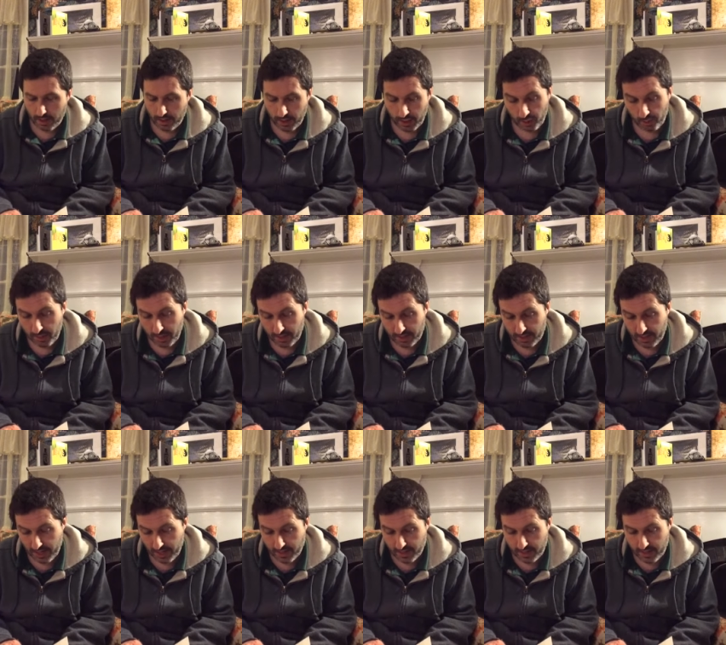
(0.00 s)
little bit of
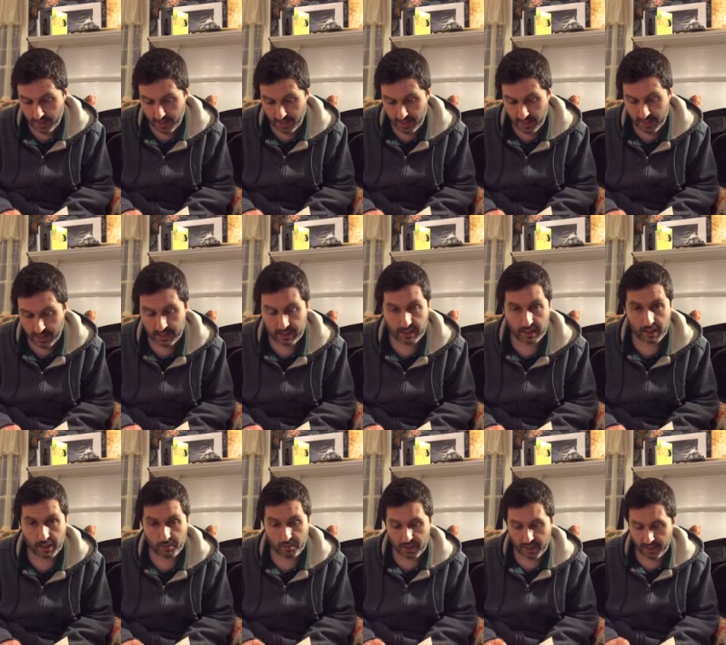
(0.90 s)
sightseeing, a
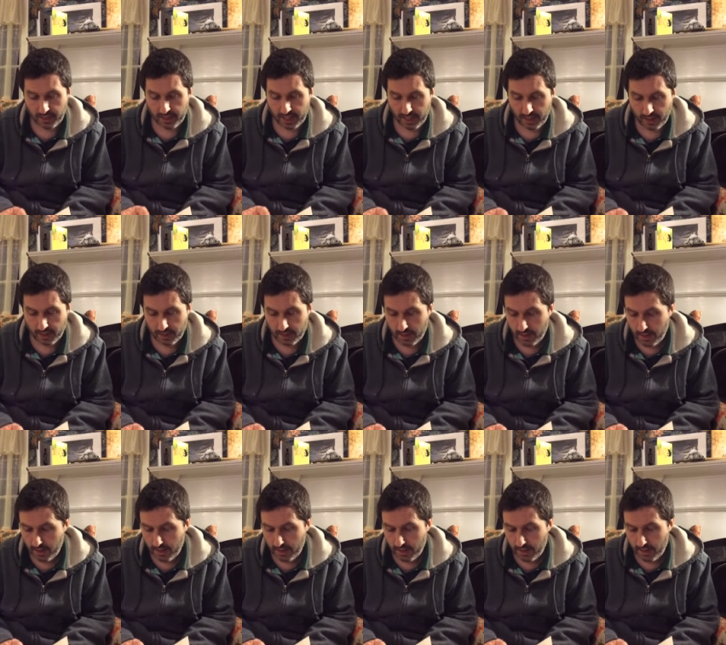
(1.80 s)
little bit of dinner.